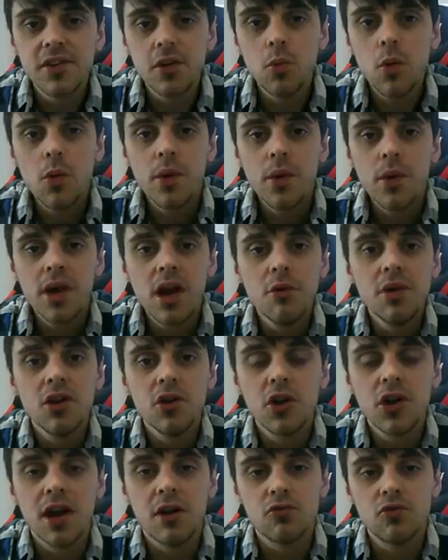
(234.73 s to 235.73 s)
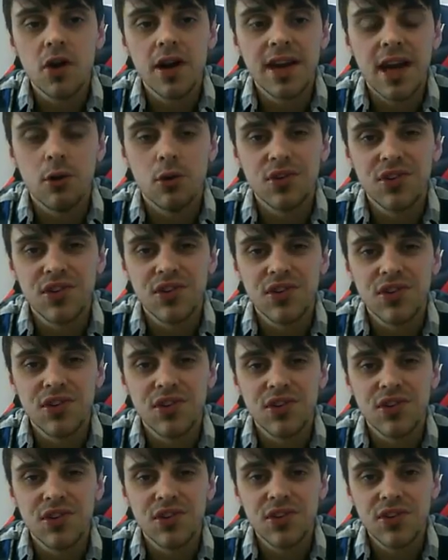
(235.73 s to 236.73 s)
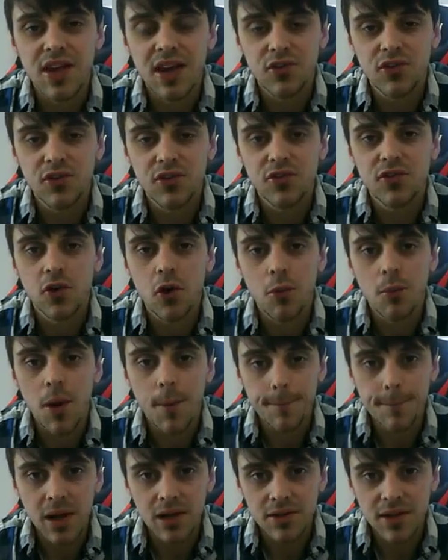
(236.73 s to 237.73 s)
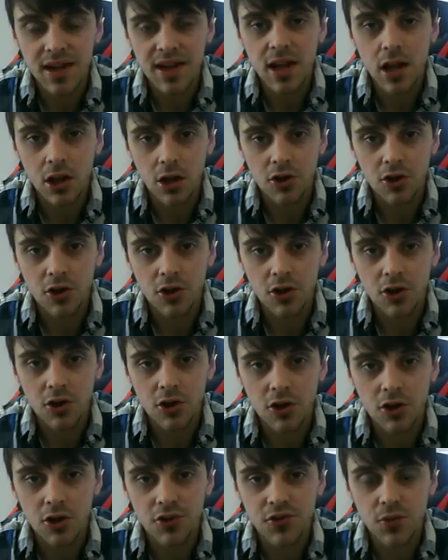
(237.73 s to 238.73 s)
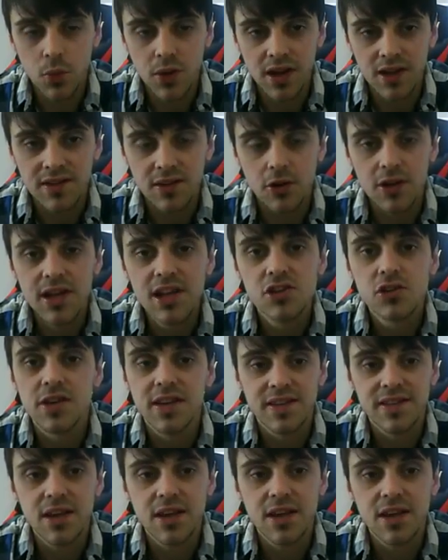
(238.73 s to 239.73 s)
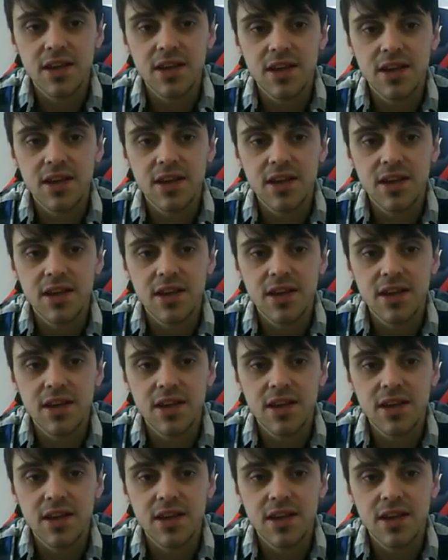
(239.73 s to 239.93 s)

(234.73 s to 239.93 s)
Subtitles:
so what we're currently looking at right now are stats from Monday last week. So literally